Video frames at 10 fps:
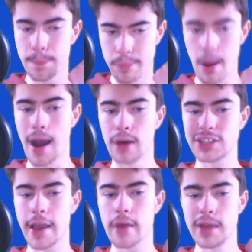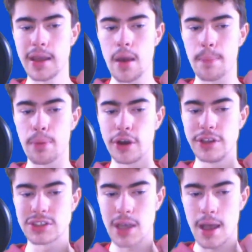But I'll say only a
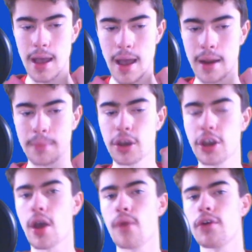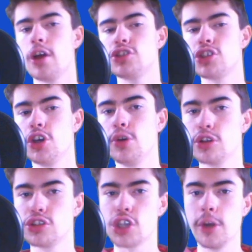point, and I'm going to go for a
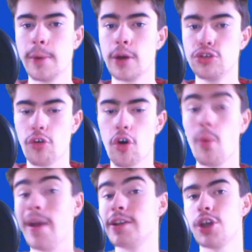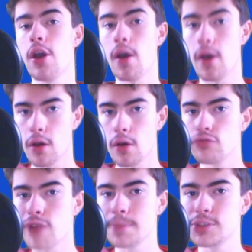2-2 draw, which
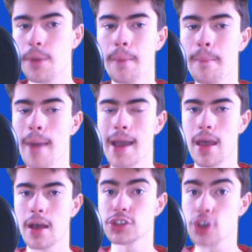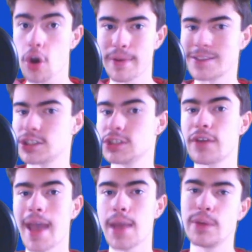wraps up my score predictions for
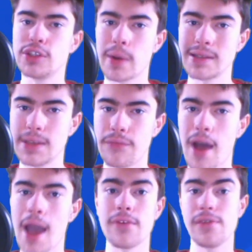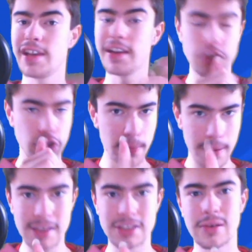Game Week 25. If you did enjoy,
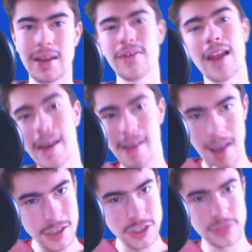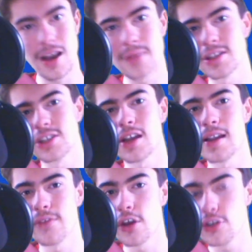please do leave a like, subscribe to the channel
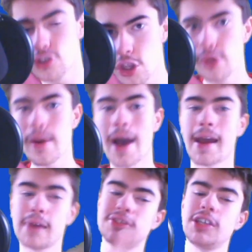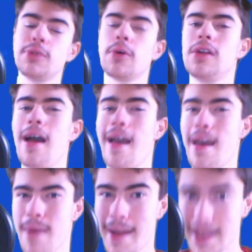if you're new, and I will see you all
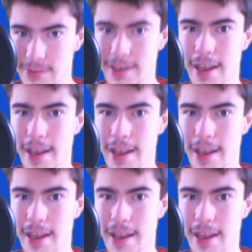in my next video.